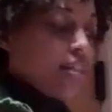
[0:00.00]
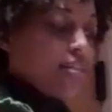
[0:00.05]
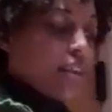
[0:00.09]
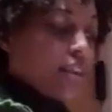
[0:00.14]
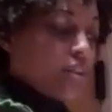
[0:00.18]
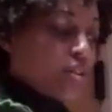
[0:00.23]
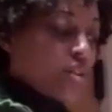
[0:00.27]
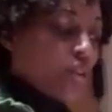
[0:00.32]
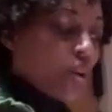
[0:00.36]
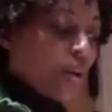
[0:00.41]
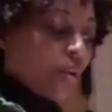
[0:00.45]

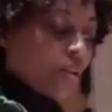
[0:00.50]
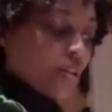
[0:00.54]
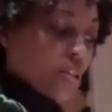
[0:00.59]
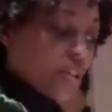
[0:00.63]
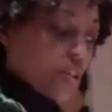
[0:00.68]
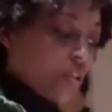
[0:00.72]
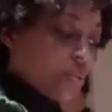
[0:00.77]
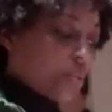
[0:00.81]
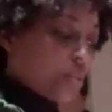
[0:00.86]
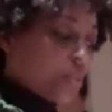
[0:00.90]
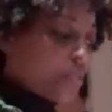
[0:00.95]
They choke
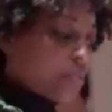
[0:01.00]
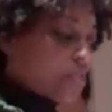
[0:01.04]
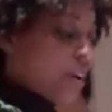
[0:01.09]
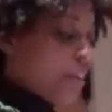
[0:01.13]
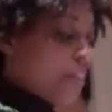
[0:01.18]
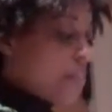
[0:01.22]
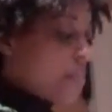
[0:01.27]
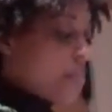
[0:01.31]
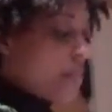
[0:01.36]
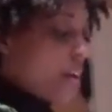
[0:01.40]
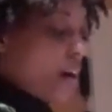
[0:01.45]
children,
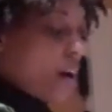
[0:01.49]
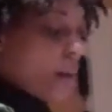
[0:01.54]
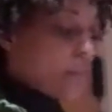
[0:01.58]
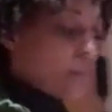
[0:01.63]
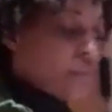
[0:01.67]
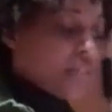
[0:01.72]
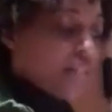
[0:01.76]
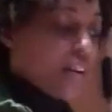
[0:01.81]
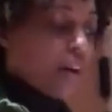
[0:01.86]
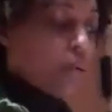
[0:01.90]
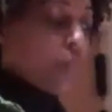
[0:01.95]
rough them
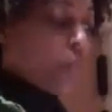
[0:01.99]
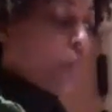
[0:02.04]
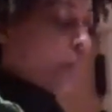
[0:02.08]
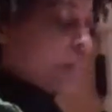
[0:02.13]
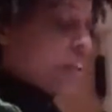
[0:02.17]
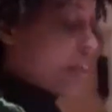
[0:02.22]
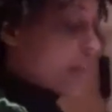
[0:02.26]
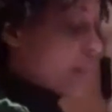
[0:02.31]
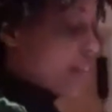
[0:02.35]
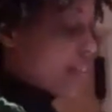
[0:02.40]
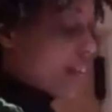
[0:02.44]
up without
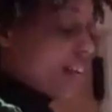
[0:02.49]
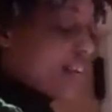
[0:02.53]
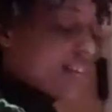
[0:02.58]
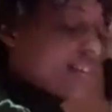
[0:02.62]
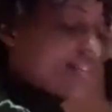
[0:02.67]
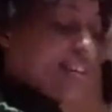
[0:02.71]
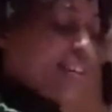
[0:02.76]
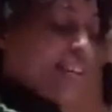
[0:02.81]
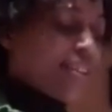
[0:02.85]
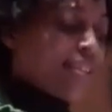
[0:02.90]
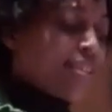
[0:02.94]
warning, without
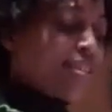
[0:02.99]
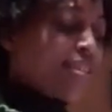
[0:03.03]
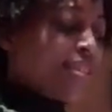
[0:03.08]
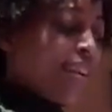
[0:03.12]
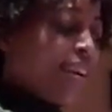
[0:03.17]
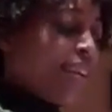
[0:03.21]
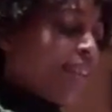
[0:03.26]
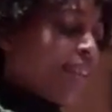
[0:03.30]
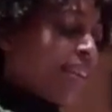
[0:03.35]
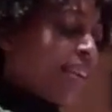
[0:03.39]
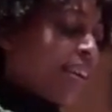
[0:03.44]
saying
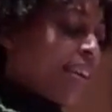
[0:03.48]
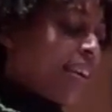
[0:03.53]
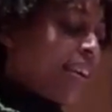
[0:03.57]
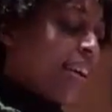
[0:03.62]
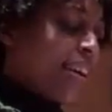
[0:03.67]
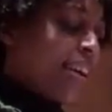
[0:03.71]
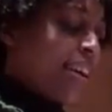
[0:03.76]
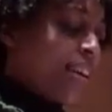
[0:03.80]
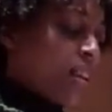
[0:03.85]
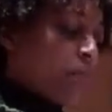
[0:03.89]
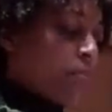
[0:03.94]
sorry.
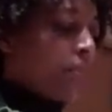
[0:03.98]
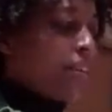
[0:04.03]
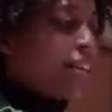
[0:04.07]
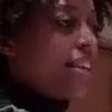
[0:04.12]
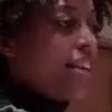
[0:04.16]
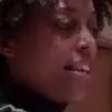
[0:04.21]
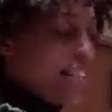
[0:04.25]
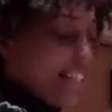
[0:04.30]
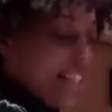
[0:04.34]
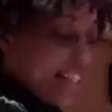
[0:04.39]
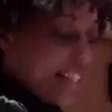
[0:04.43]
They
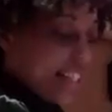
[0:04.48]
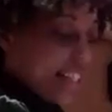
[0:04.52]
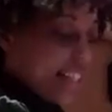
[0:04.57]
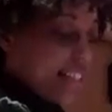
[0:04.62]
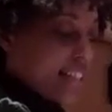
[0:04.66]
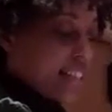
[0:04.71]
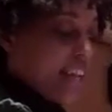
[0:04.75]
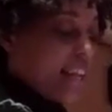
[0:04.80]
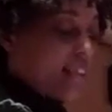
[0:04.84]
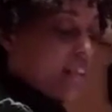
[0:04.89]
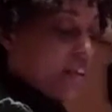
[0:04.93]
play
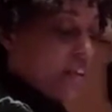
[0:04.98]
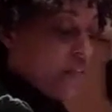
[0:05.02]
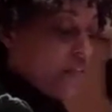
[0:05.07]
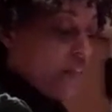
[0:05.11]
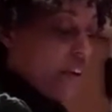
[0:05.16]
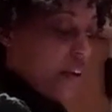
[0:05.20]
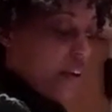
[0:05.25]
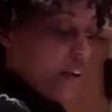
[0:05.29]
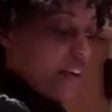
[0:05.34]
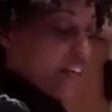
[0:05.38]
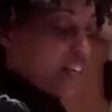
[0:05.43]
innocent in their
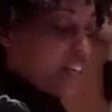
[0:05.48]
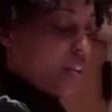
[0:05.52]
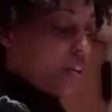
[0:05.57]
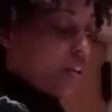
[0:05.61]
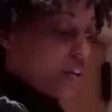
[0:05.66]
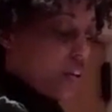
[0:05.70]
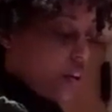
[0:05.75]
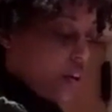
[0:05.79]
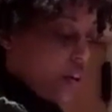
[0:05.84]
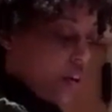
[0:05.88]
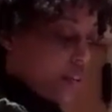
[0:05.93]
fairy
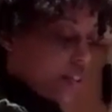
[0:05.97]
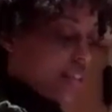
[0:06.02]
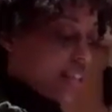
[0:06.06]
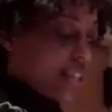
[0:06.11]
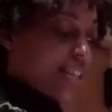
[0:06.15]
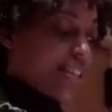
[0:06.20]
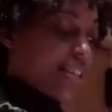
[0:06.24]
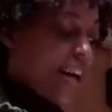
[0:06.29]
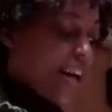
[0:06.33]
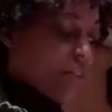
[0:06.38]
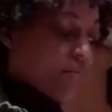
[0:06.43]
tale coats
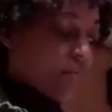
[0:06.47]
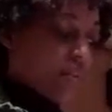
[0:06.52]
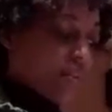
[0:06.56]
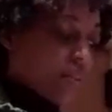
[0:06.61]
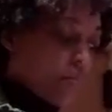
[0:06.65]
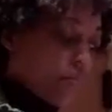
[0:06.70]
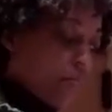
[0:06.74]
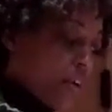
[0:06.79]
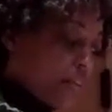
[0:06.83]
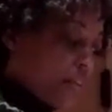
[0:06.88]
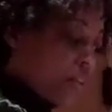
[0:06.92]
designed by
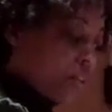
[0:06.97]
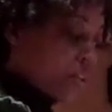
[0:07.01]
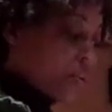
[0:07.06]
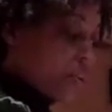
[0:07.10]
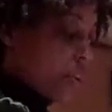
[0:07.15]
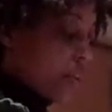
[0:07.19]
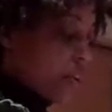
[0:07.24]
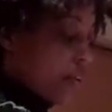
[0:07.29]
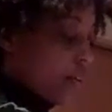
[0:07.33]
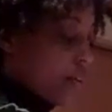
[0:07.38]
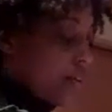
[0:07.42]
the mother
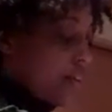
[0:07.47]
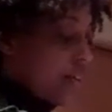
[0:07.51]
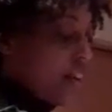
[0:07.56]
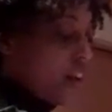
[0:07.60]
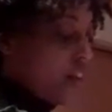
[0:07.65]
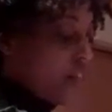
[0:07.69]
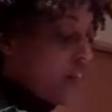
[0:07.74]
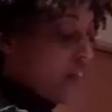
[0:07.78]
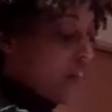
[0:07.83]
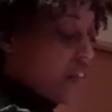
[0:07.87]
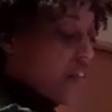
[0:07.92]
tree
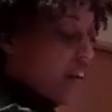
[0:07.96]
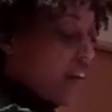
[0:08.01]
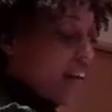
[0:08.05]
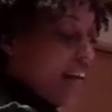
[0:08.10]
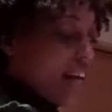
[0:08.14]
herself.